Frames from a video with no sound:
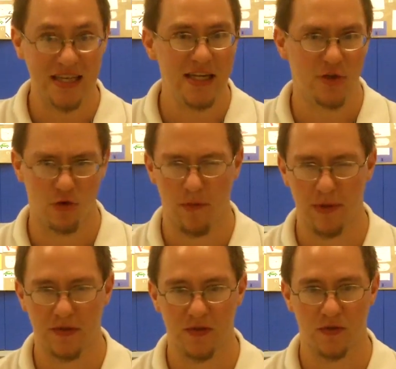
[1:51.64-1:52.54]
C
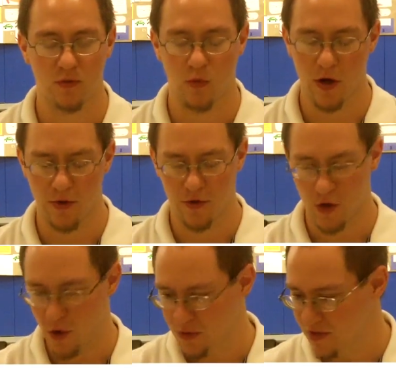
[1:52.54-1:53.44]
trumpets, where the
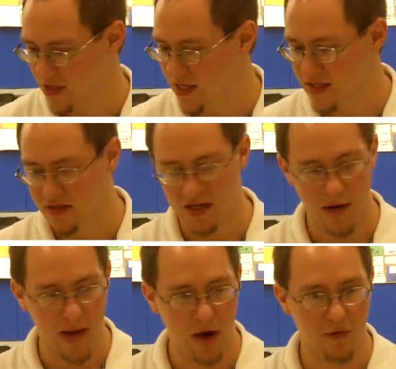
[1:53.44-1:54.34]
tones that easily
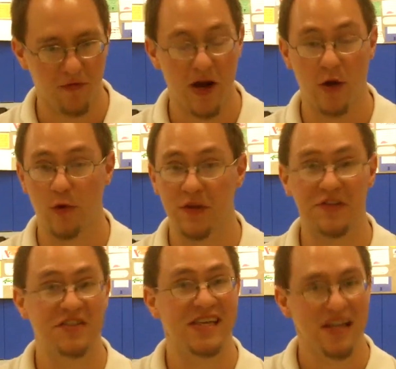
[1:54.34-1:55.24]
come out follow
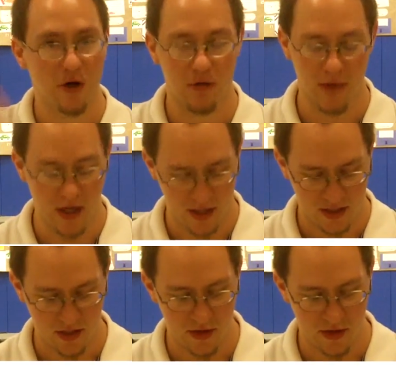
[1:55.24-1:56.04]
the C harmonic